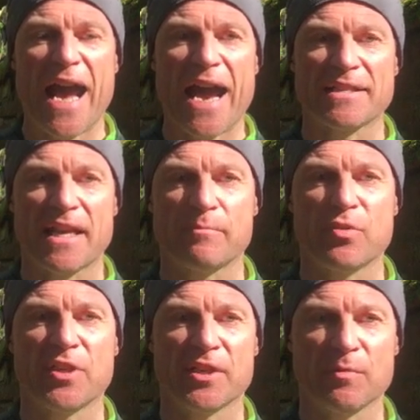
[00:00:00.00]
at a
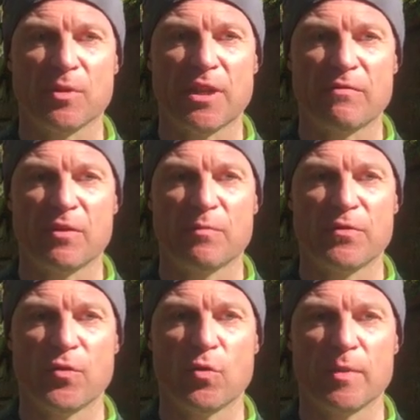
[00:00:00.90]
predictable level of
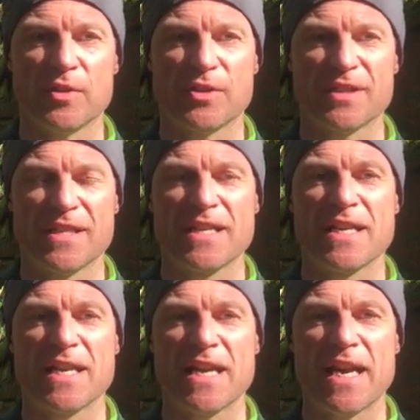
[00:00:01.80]
performance
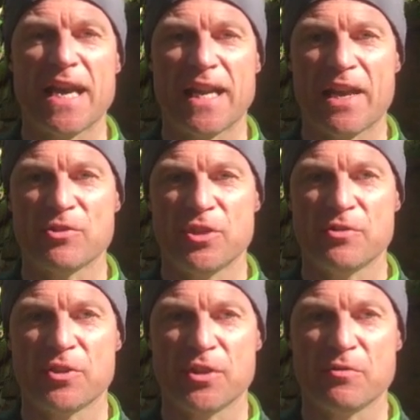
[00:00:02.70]
allows you
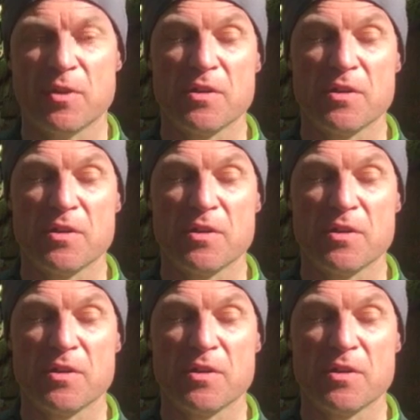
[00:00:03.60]
to